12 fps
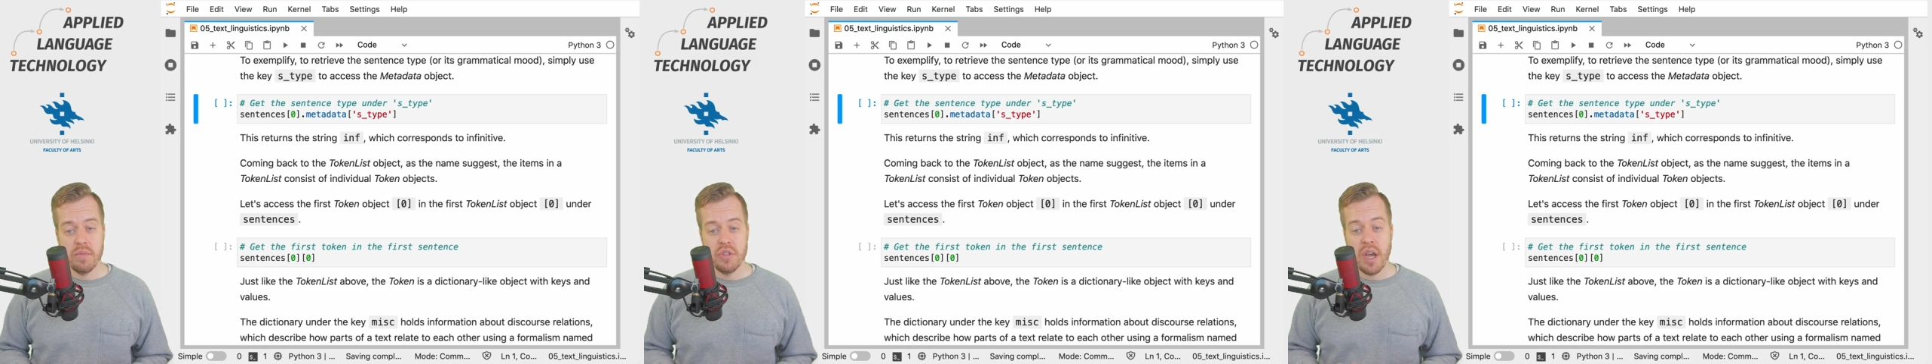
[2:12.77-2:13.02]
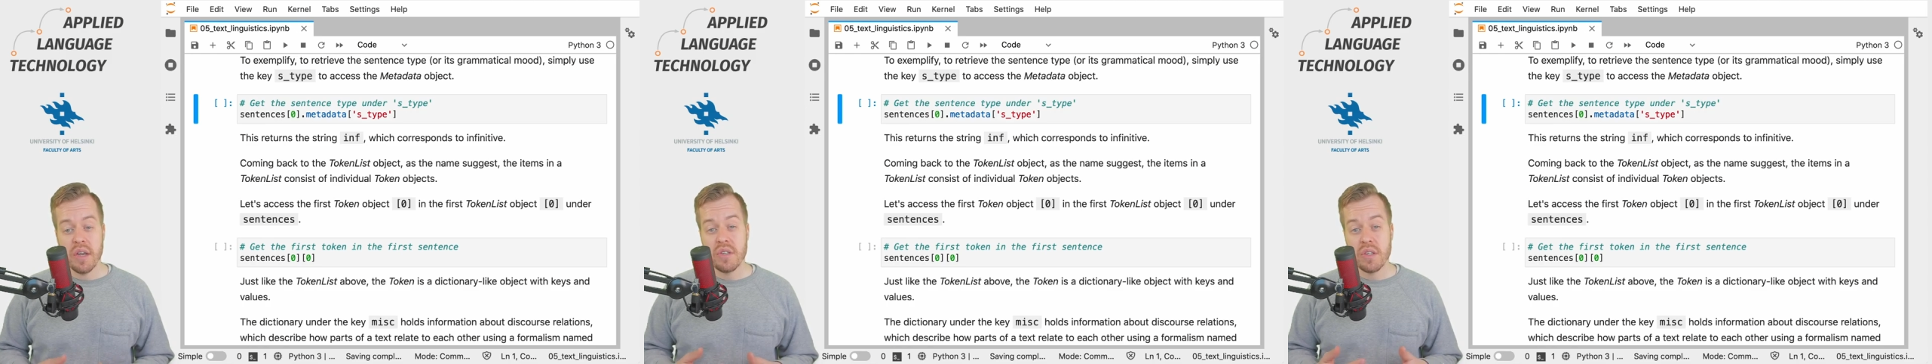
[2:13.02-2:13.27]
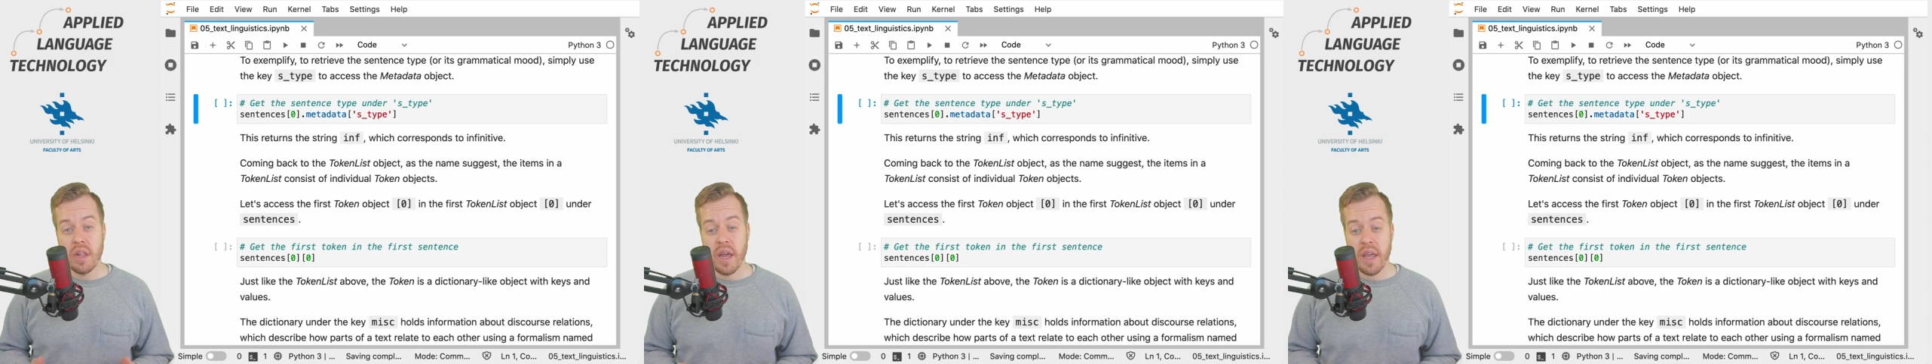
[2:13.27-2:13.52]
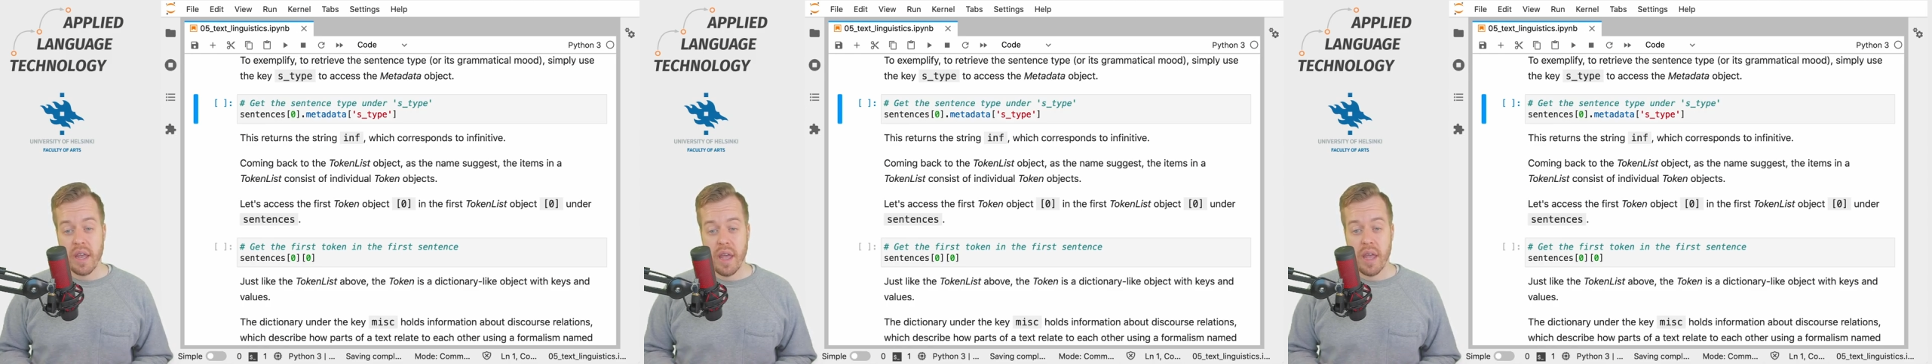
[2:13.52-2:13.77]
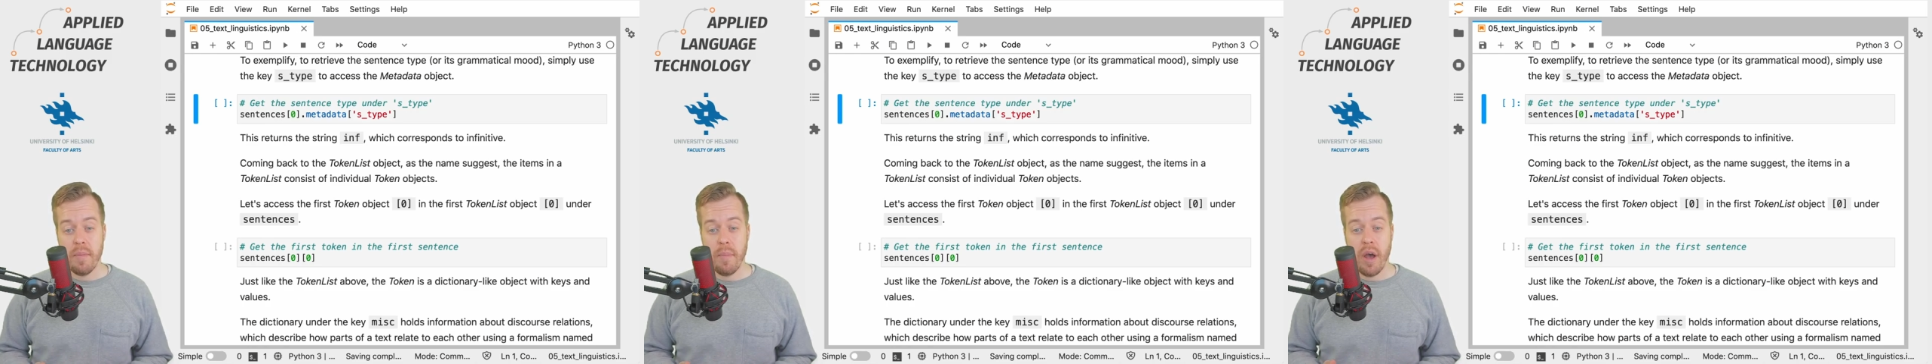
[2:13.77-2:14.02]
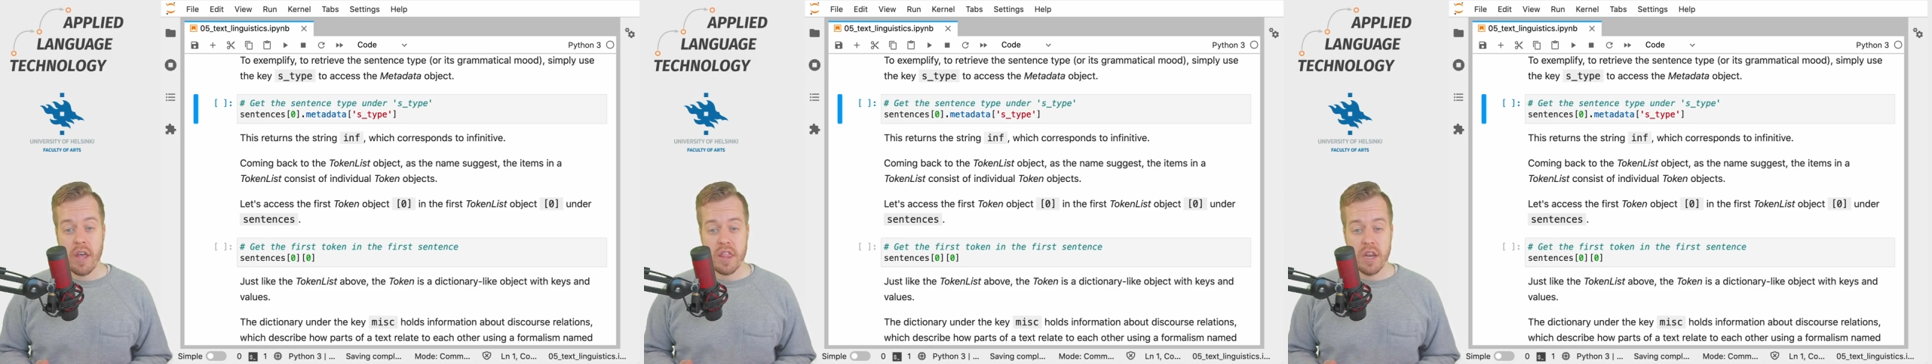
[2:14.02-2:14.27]
just like a
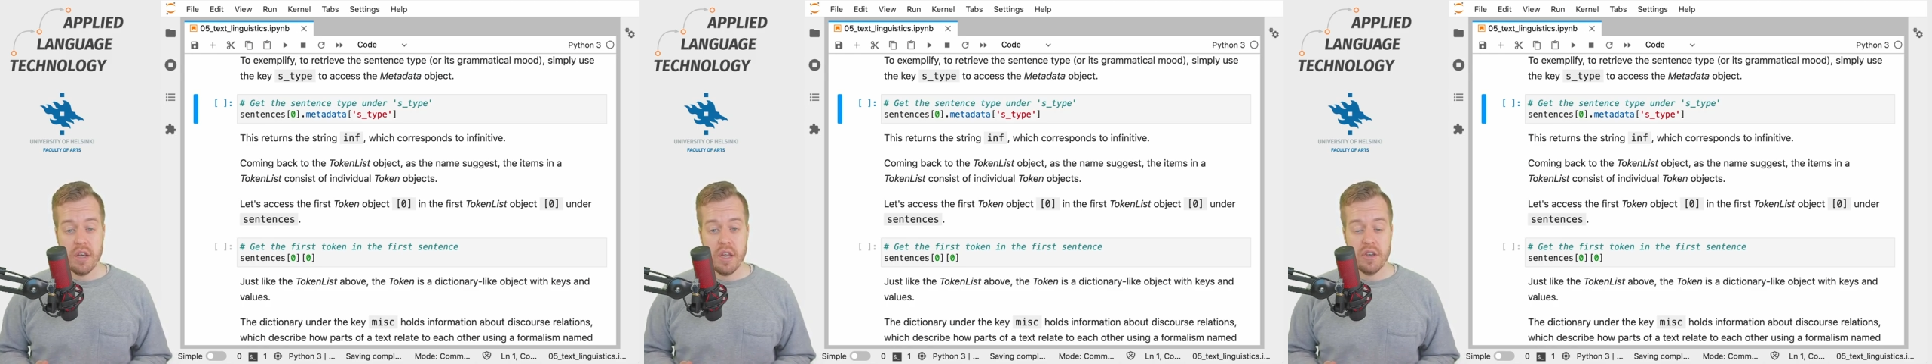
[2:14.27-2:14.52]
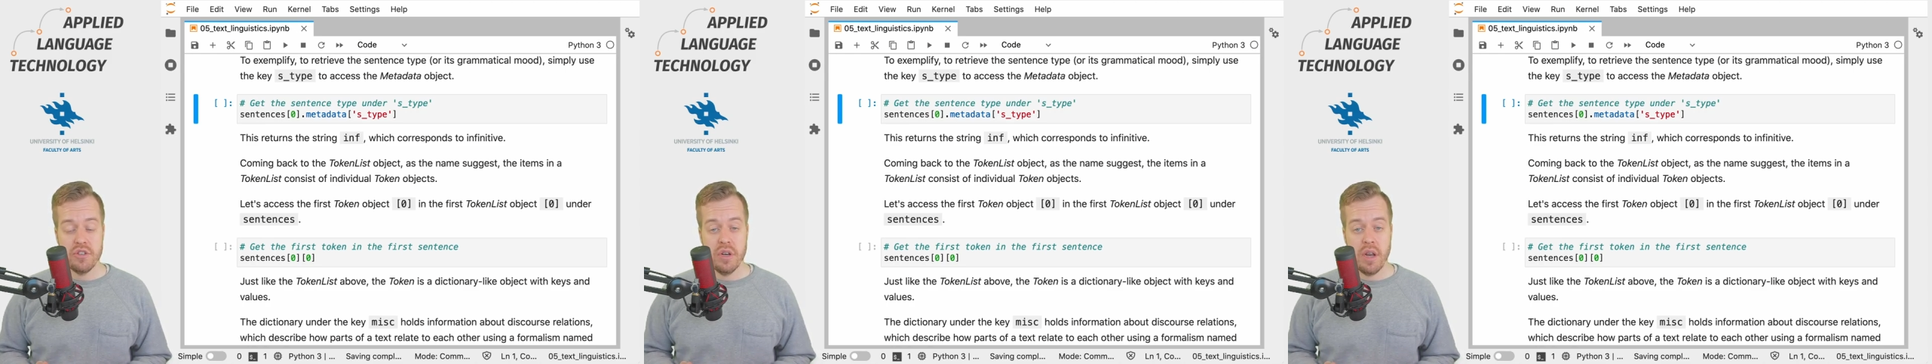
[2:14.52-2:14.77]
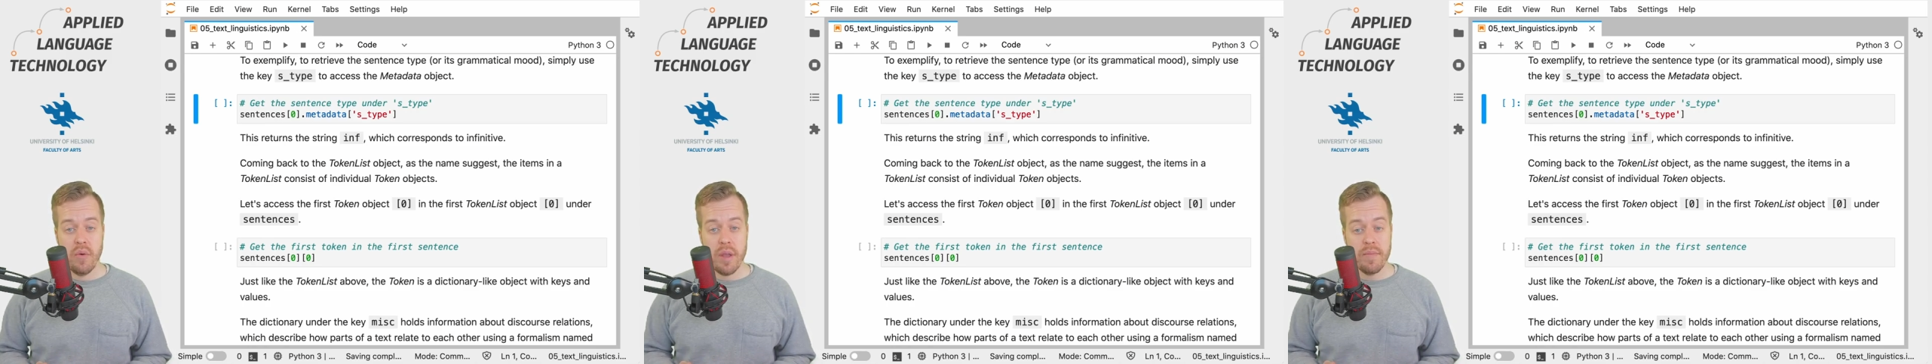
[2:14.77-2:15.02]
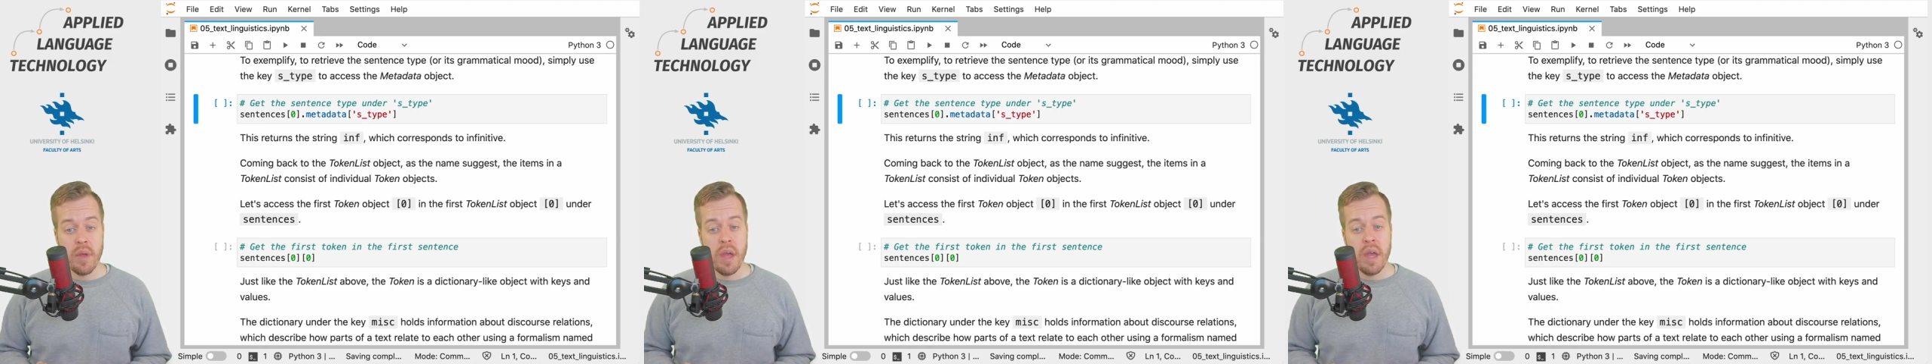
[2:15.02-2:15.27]
Python dictionary,